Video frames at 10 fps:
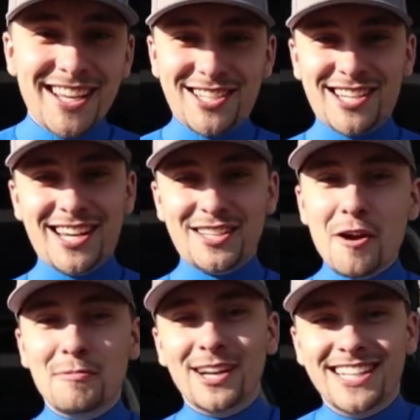It's
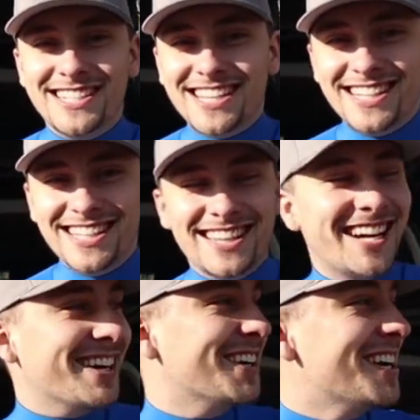no pun intended
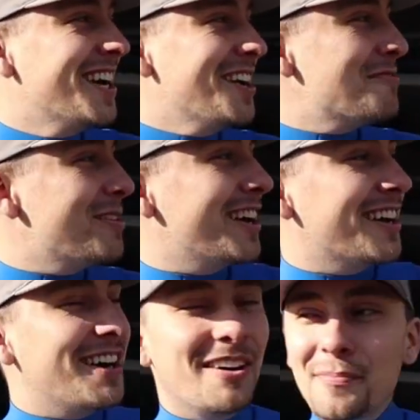there. But
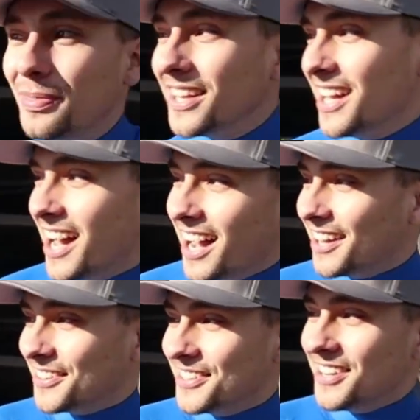I
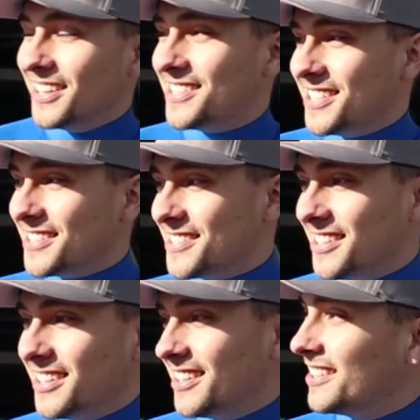don't know. It's just
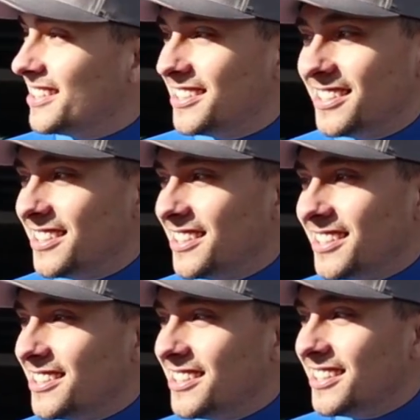
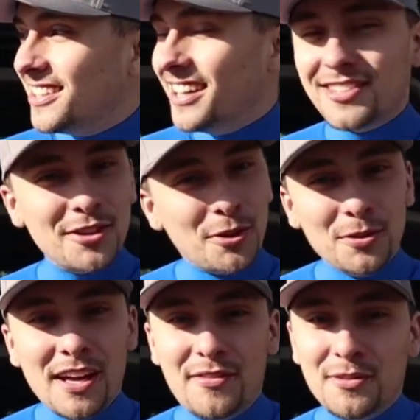it's a cool
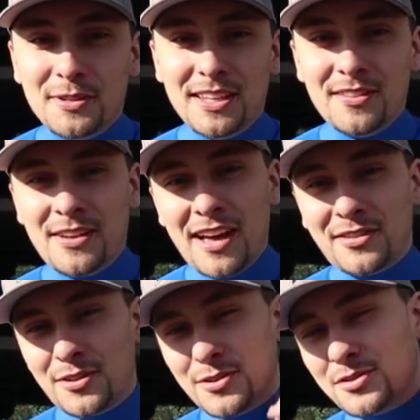life that we live, guys
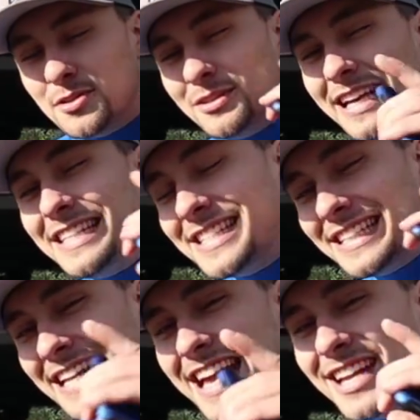and girls. So let's
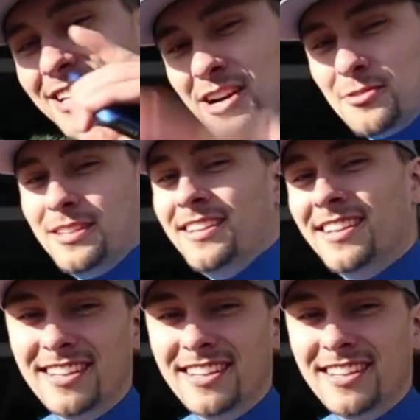get going.